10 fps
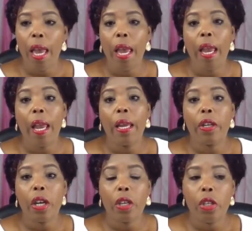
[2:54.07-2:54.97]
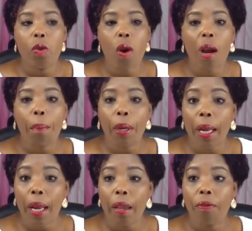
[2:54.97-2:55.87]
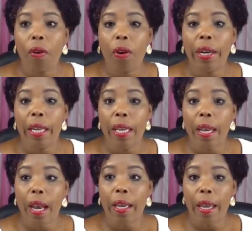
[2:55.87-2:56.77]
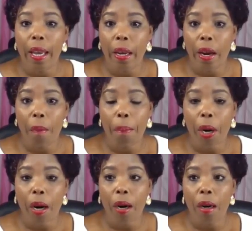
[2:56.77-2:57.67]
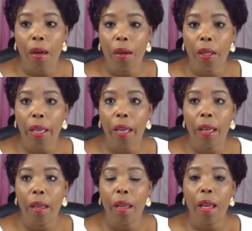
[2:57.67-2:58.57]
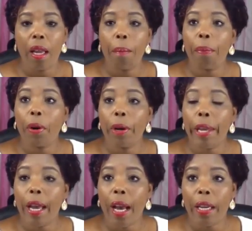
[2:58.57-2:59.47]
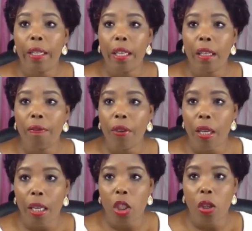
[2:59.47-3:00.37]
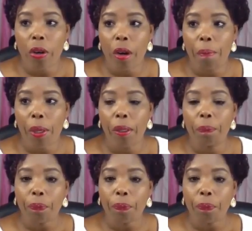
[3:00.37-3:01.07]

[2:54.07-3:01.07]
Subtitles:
and you apply for an EIN number, okay? Employer Identification Number.